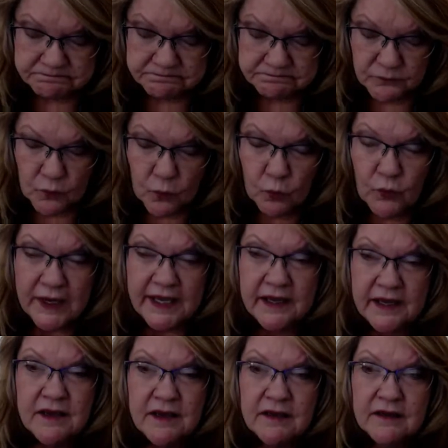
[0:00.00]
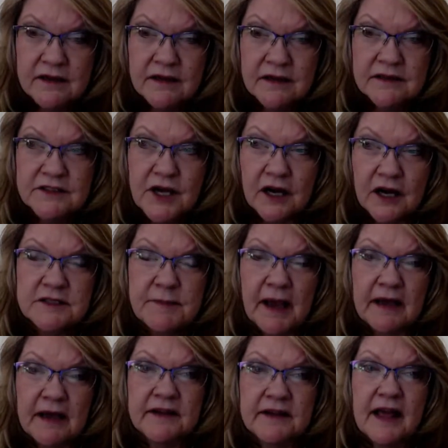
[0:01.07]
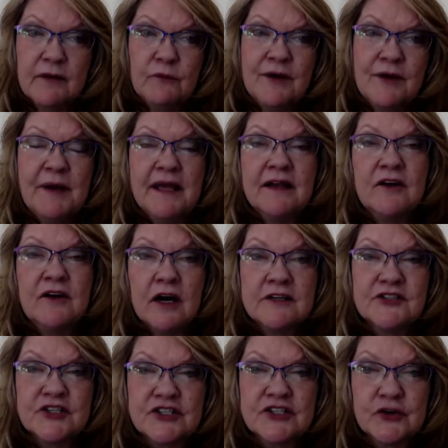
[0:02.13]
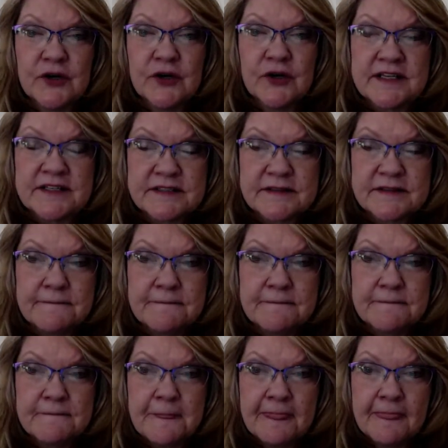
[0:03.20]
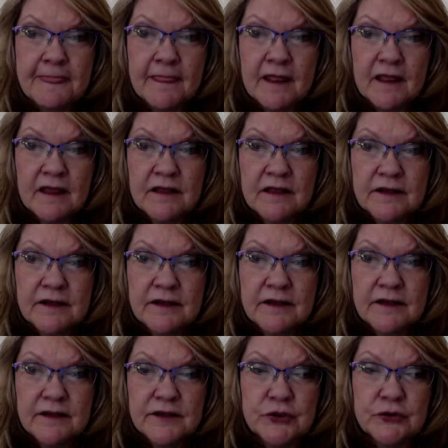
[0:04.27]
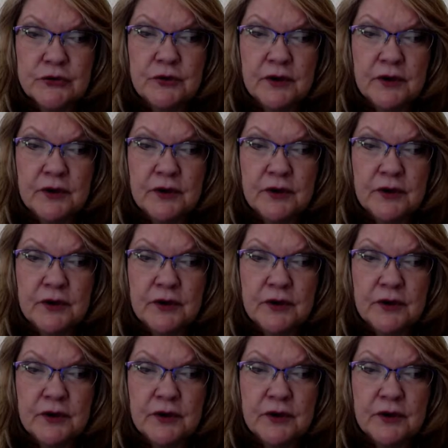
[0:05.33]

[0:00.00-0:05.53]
We talked about it, and we made a conscious choice to